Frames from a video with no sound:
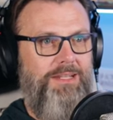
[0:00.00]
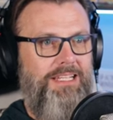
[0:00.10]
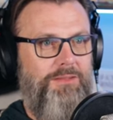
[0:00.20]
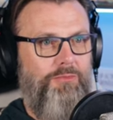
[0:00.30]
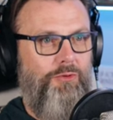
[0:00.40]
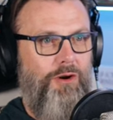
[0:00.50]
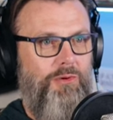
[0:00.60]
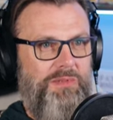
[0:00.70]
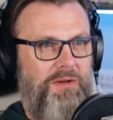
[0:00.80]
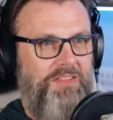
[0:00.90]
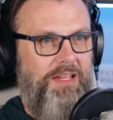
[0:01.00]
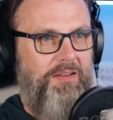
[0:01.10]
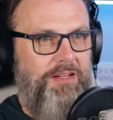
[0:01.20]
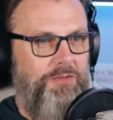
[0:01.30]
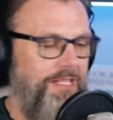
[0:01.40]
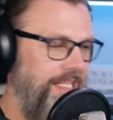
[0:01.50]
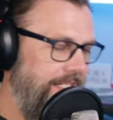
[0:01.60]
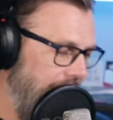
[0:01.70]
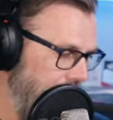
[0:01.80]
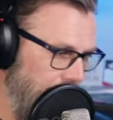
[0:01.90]
Time to eat some crow, Small Town Angel
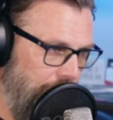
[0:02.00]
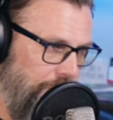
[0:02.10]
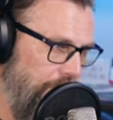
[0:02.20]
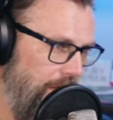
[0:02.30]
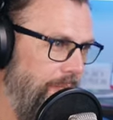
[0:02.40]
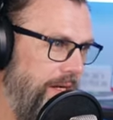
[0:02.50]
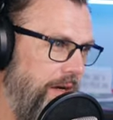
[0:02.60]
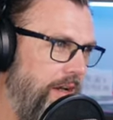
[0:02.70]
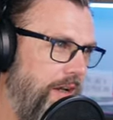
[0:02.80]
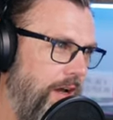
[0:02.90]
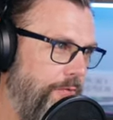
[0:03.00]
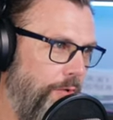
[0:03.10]
says. Yeah, you screwed up here.